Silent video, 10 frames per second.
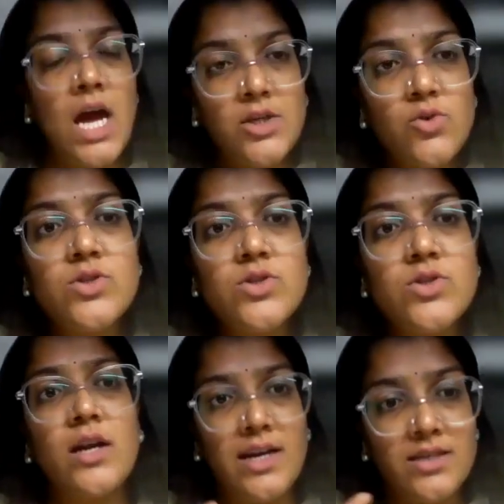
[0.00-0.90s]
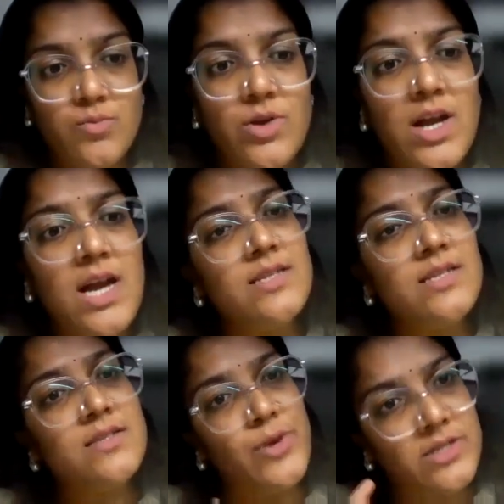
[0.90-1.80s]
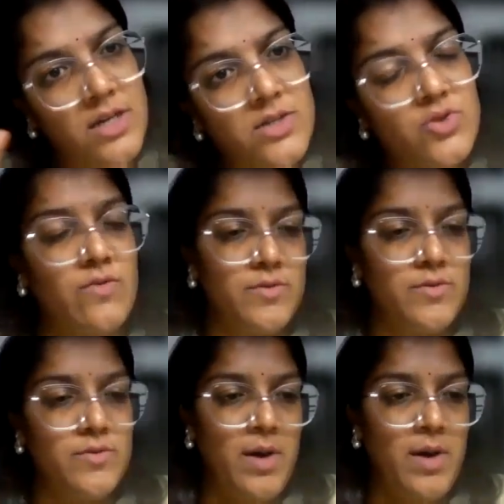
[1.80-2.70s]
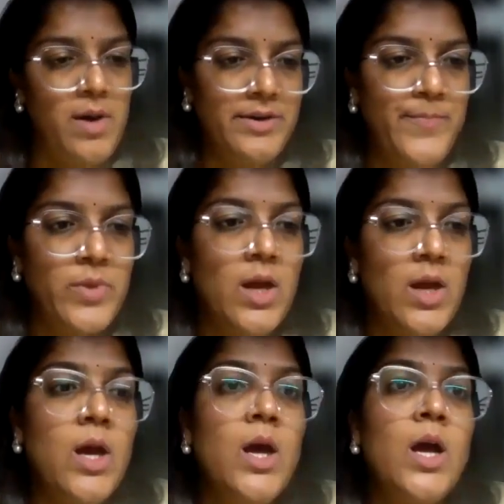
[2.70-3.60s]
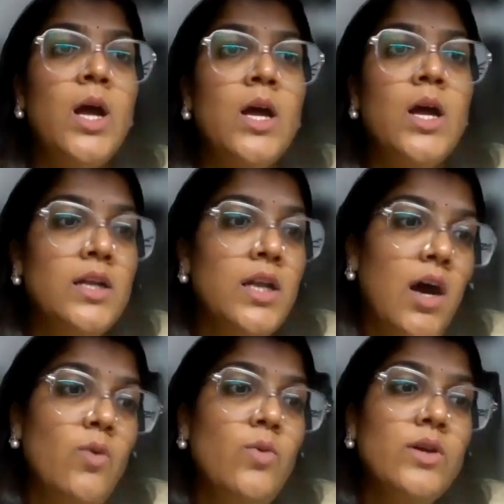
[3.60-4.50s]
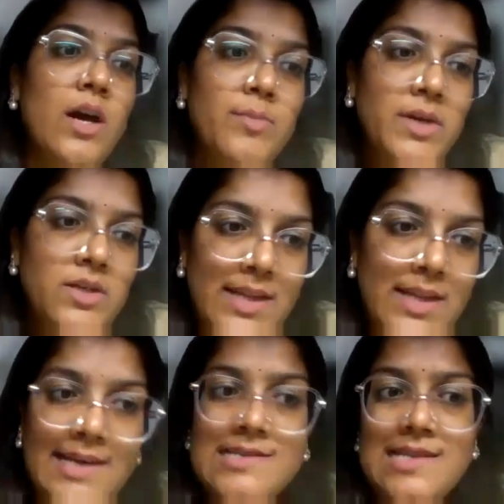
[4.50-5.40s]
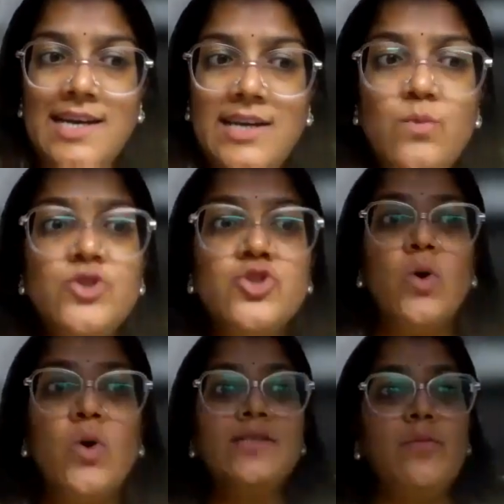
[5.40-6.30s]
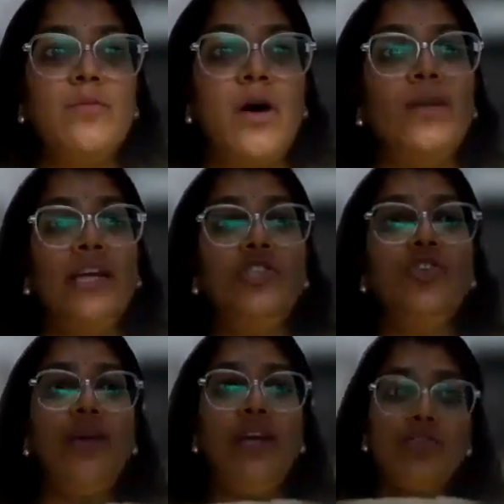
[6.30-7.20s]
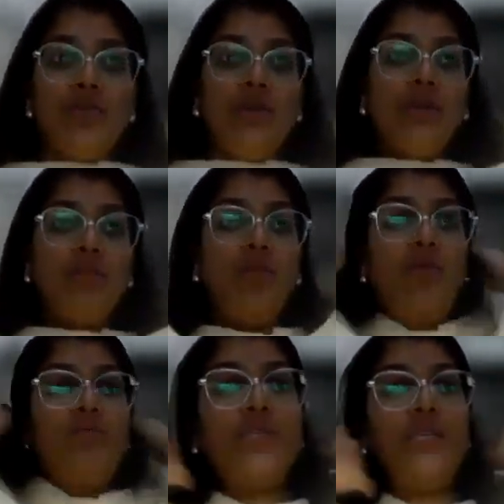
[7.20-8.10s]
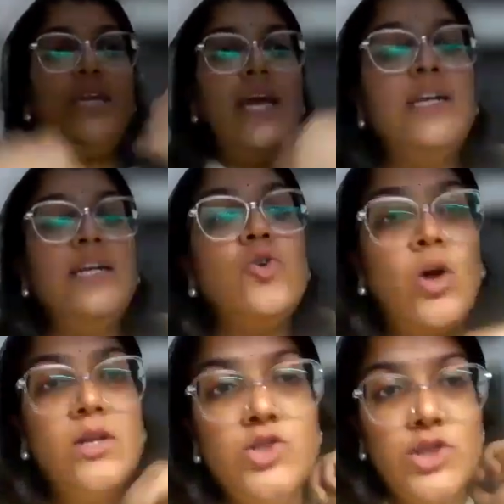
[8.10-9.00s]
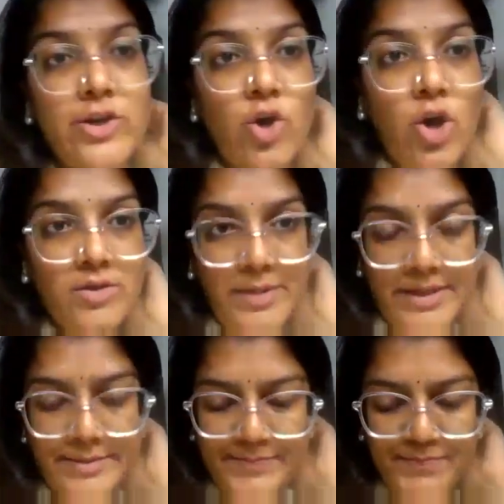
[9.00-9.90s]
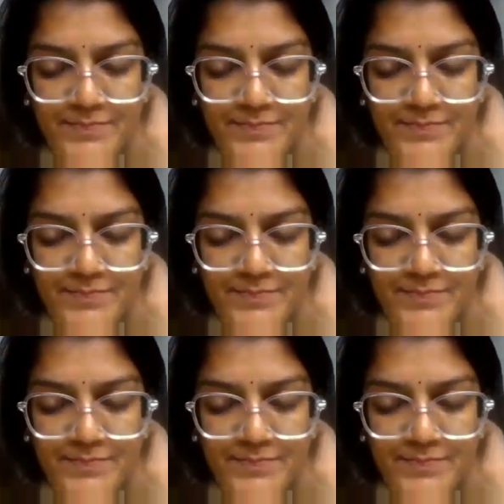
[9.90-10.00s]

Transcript: and use our diaspora and spread our soft power. Now, coming to next slide, which talks about educational diplomacy and knowledge economy.